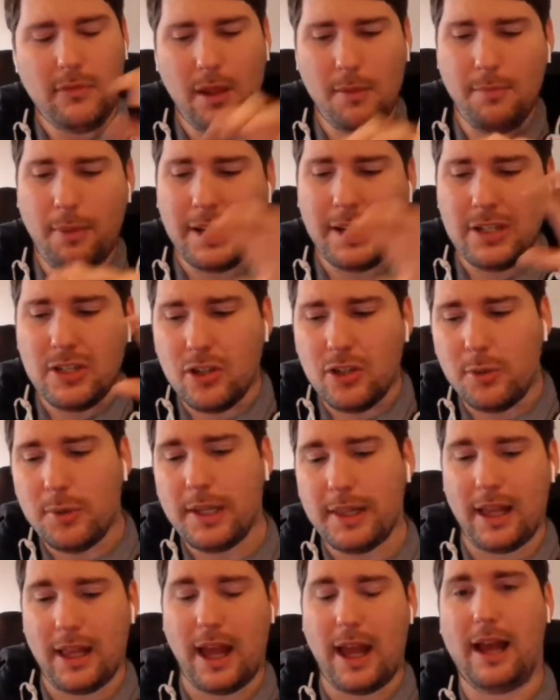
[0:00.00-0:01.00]
by doing
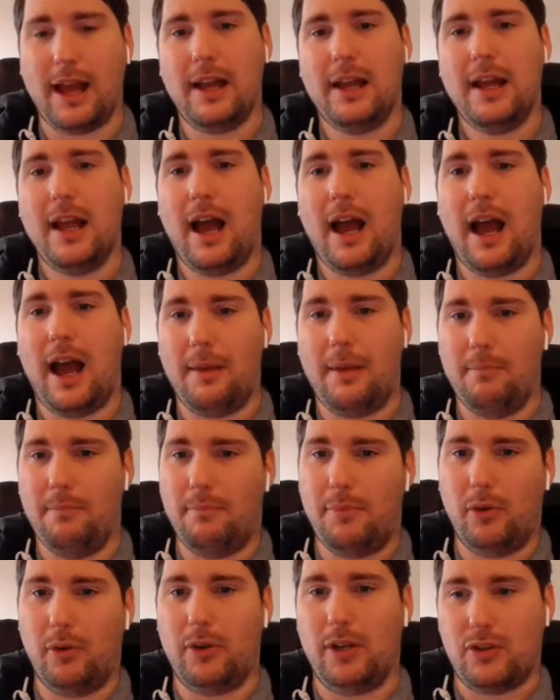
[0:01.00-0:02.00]
that i'm
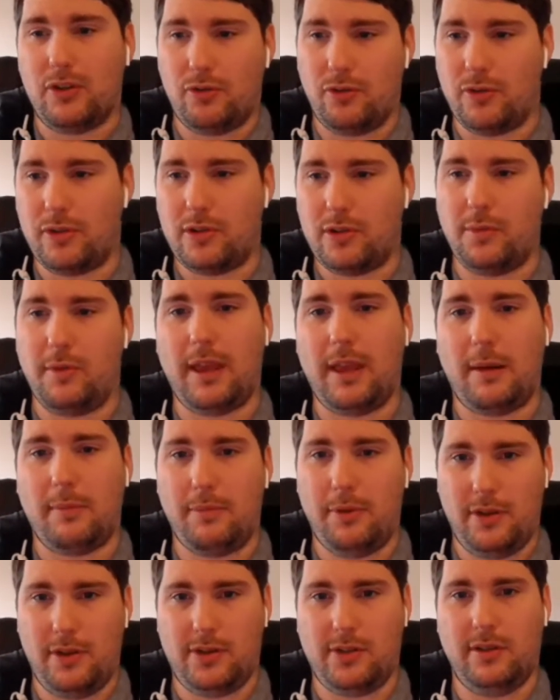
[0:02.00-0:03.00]
building trust with that
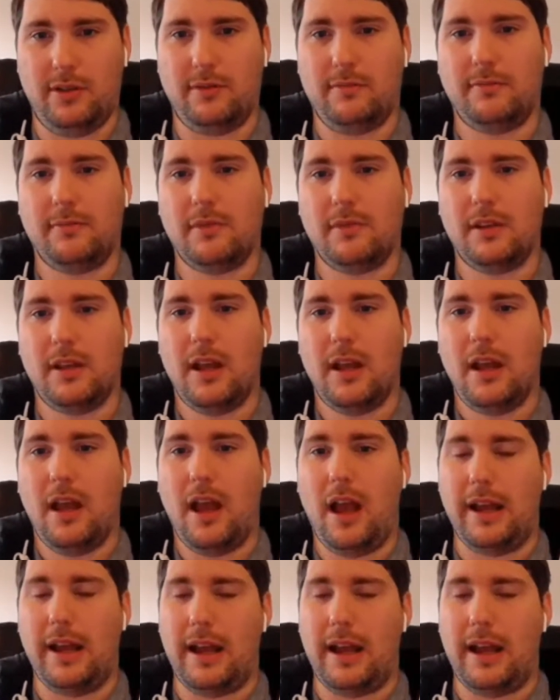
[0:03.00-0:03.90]
person yeah. and